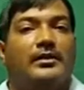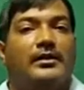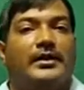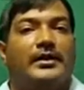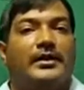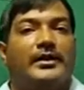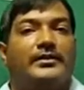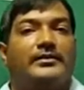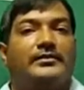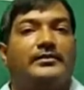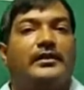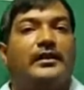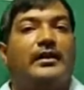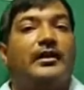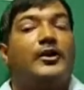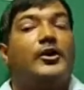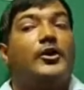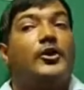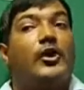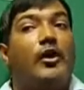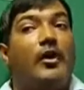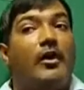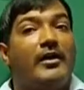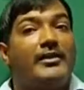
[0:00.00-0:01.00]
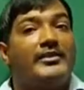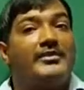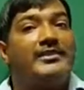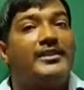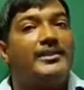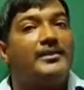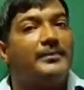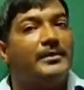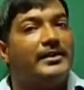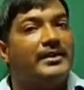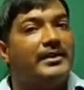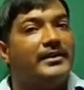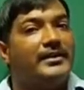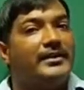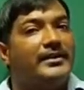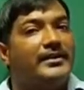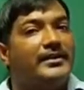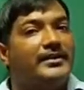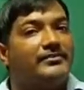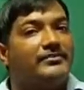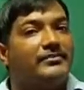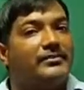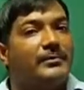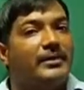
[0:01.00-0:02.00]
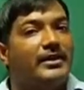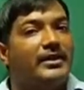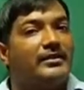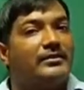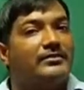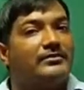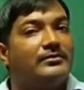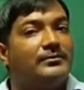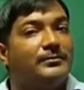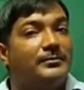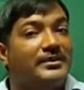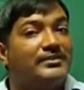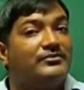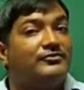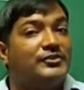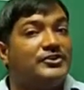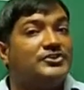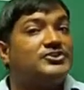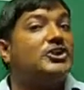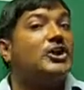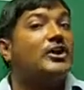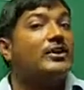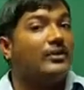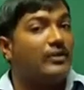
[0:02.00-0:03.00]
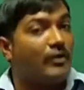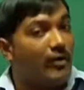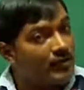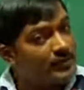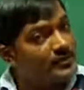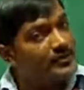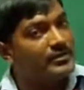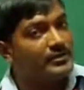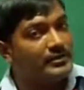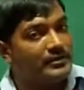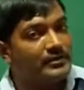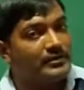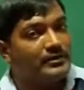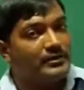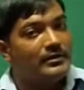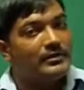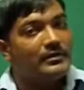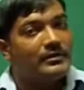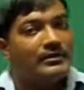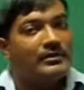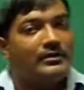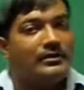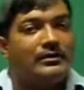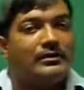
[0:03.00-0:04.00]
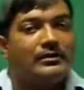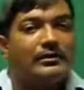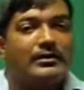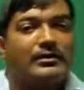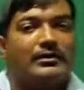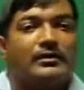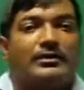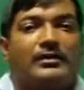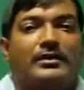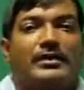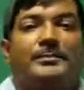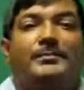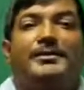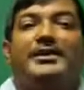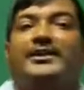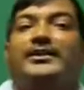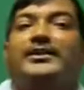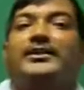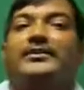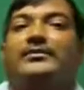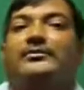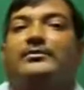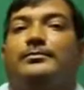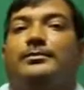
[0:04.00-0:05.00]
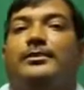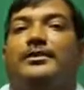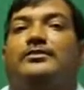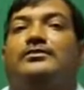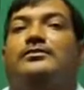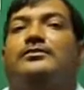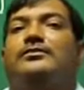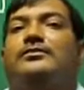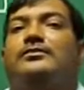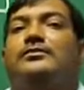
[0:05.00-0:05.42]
Correct? Non-terminating decimals means which are not repeating decimals.